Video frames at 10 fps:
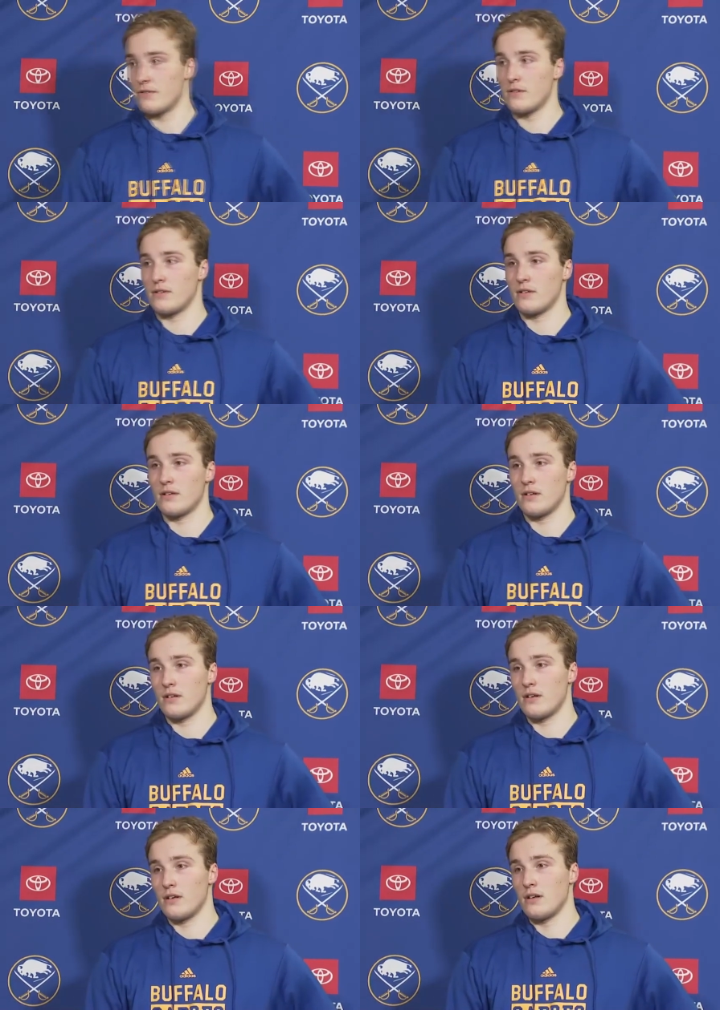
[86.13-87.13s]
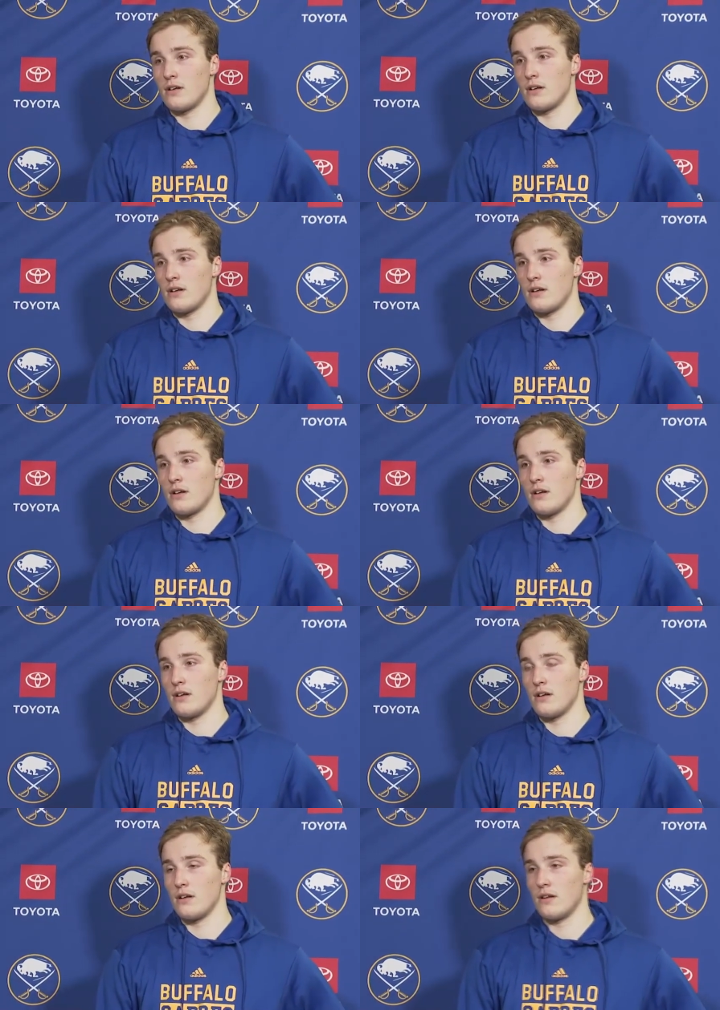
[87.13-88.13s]
What did you see in front of you that was,
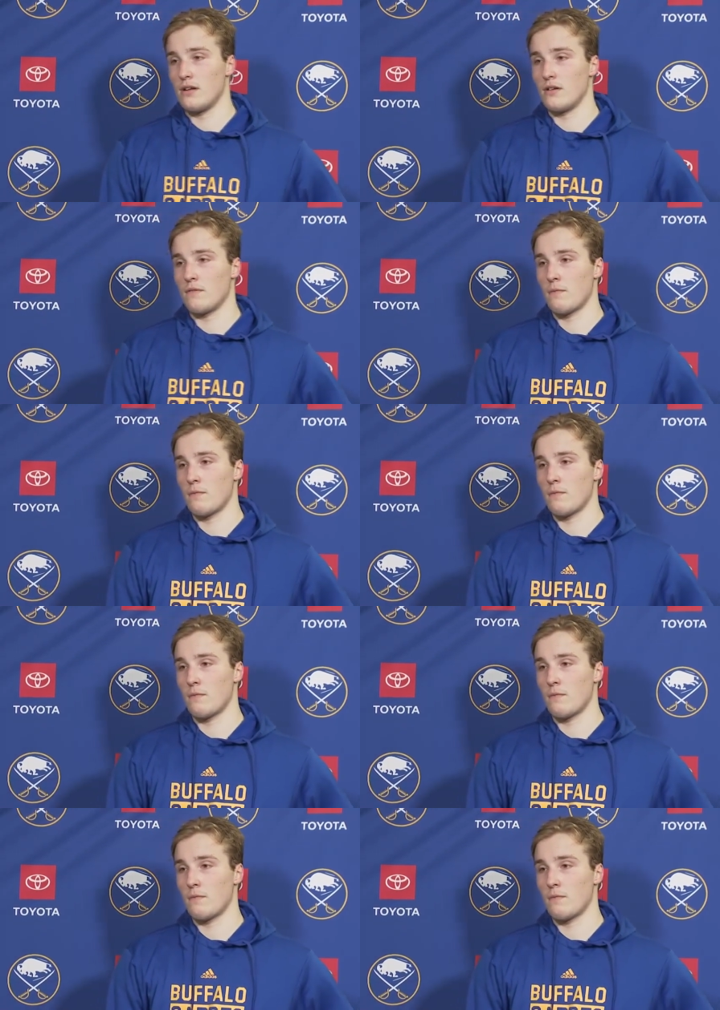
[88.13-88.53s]
you know,